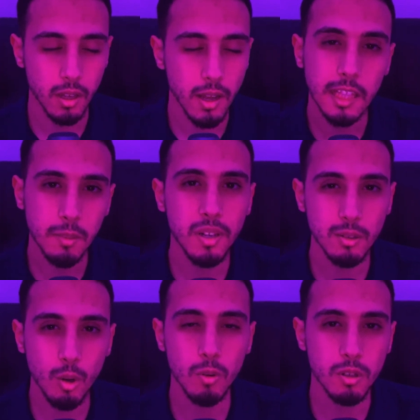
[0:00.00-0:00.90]
and
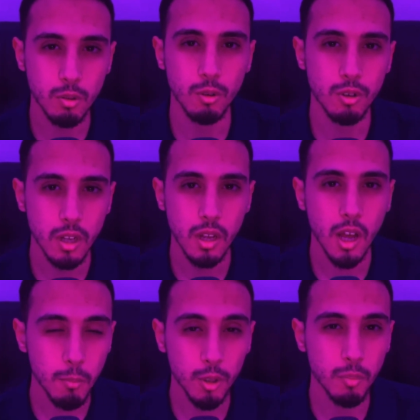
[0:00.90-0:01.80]
please always search
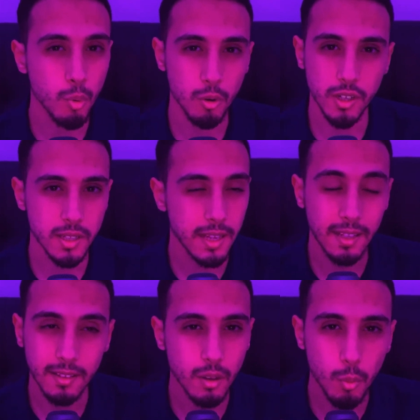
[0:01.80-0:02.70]
about the projects
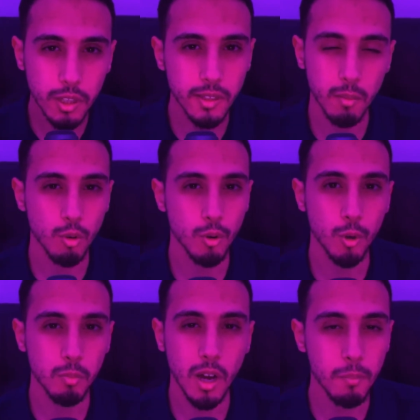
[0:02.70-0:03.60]
and read their
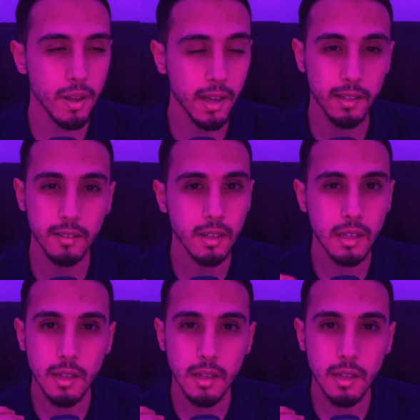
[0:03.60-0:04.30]
roadmap and